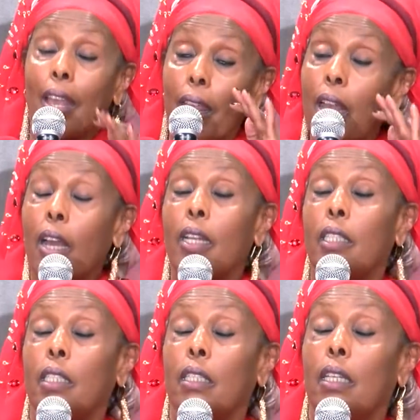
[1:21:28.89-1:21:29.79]

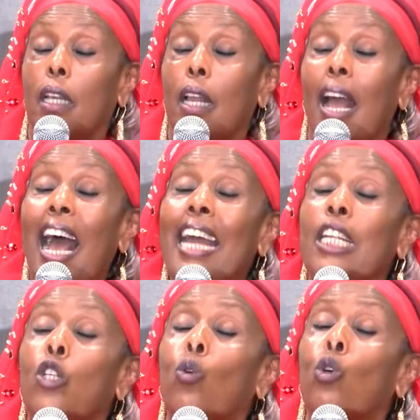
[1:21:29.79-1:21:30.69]
acreage.
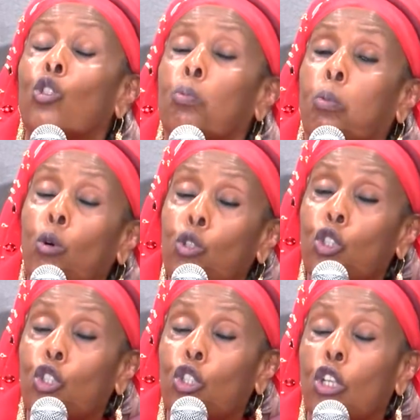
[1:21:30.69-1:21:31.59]
And it was
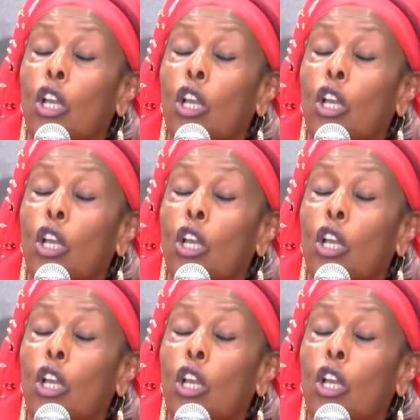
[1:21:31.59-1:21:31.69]
bush.